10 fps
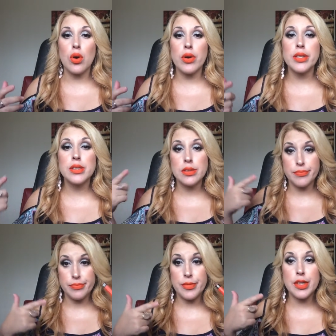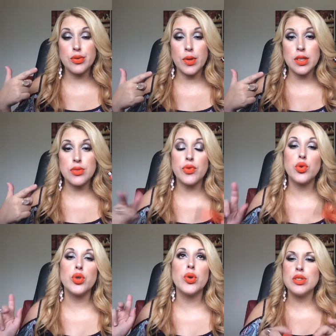orange, this one is for you.